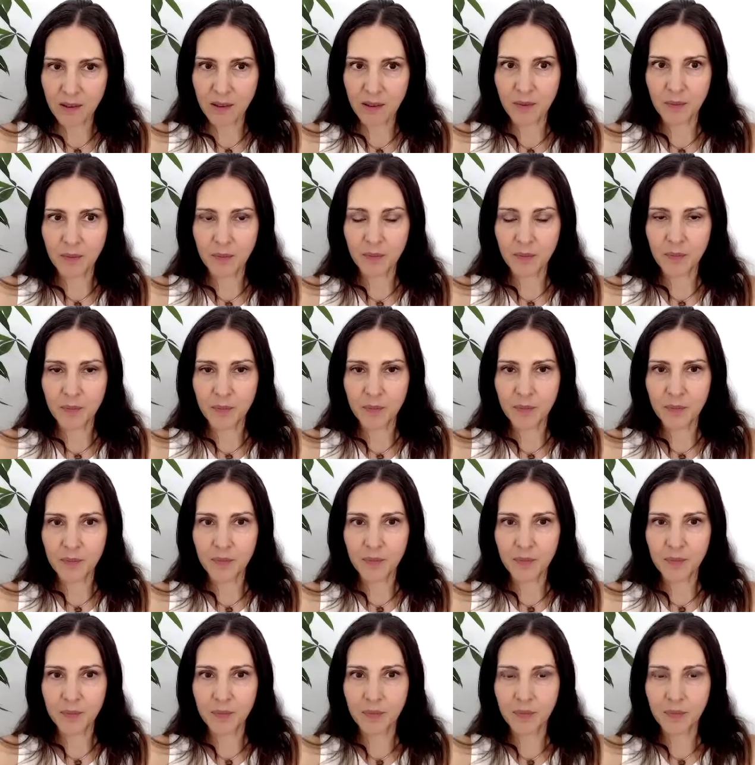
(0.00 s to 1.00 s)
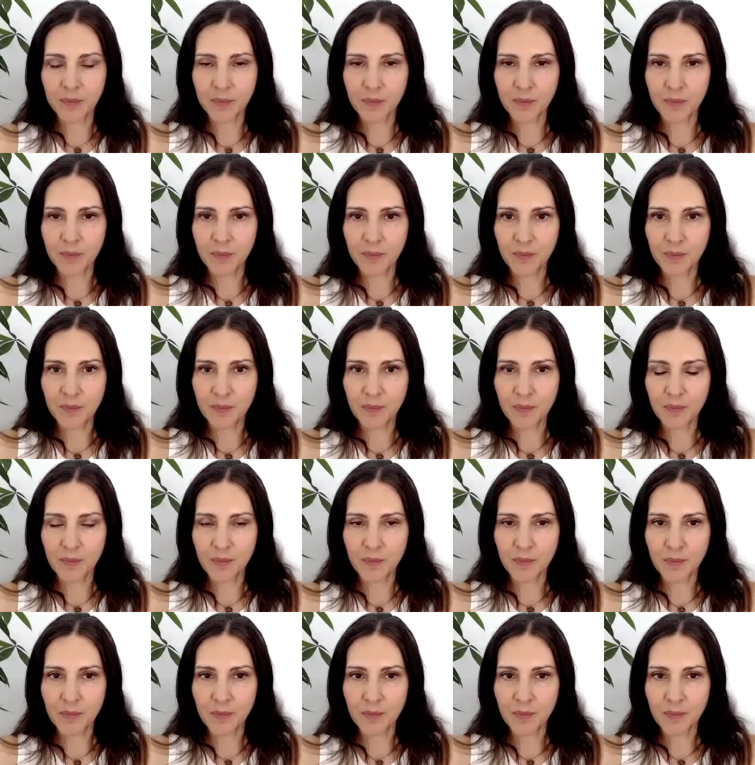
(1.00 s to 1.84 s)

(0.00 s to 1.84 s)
(no one is talking)